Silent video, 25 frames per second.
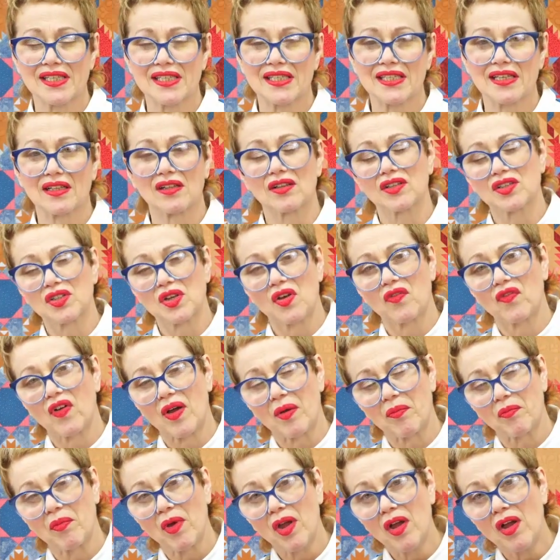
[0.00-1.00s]
silk. So if
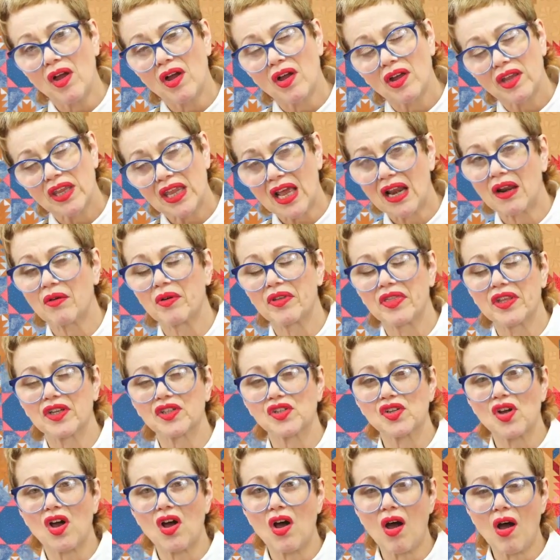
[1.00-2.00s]
I'm yellow in the
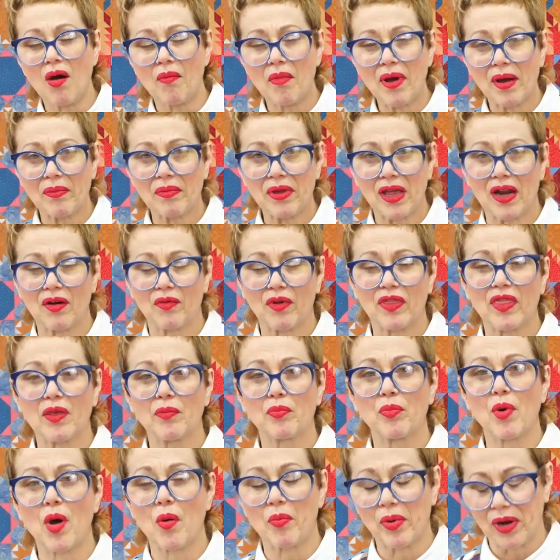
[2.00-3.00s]
top, I'm yellow in the
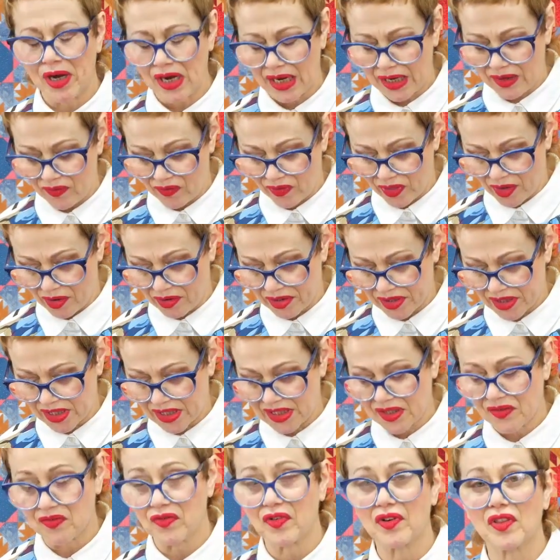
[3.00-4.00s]
bobbin, even though it's a
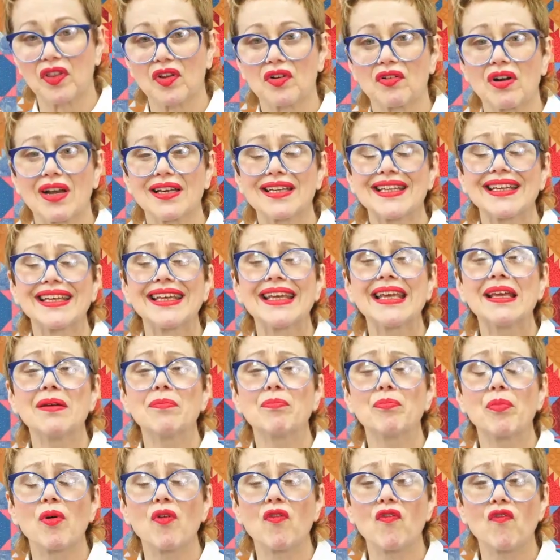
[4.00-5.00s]
different thread.
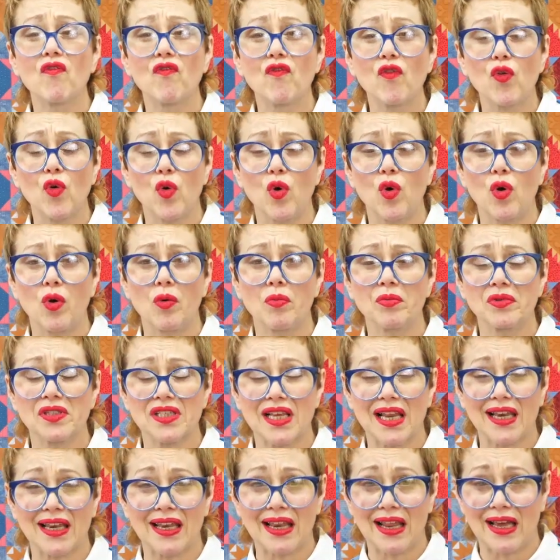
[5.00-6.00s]
It performs
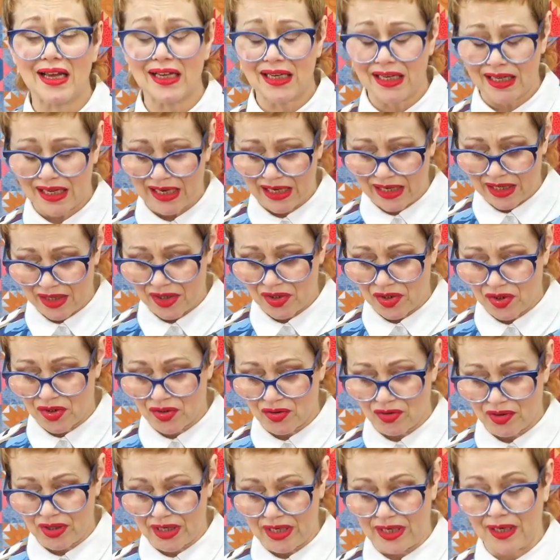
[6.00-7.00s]
like a
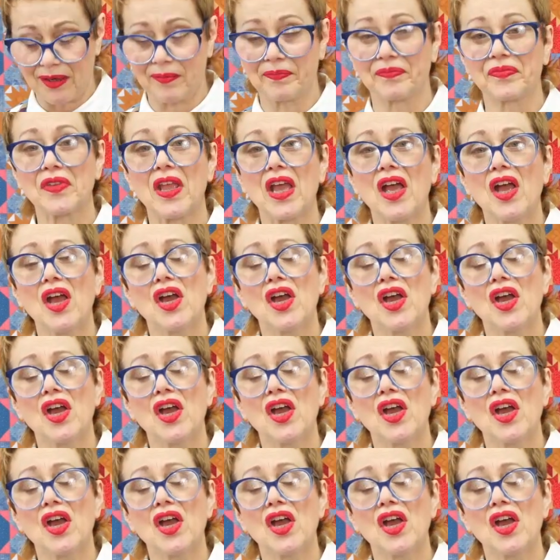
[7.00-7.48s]
dream.